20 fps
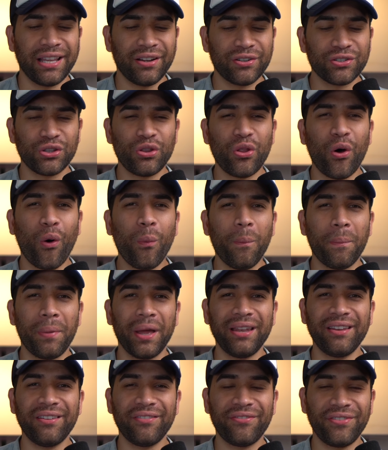there's no
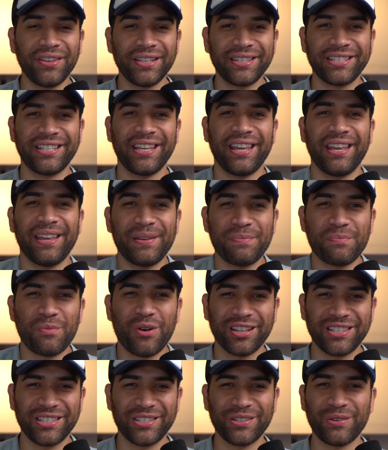benefit to Him
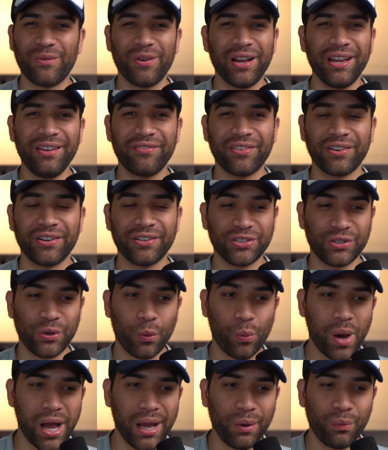whatsoever. So
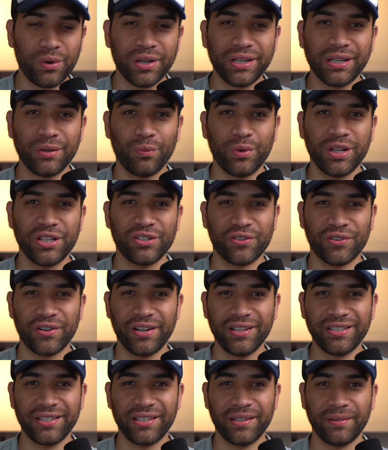why wouldn't we
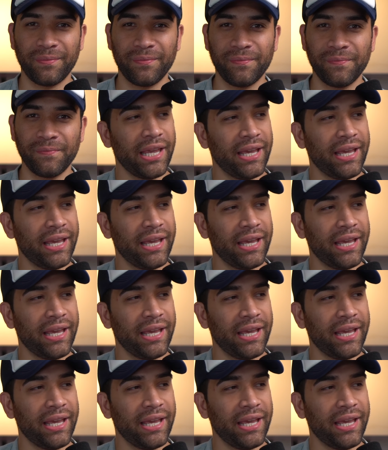trust Him?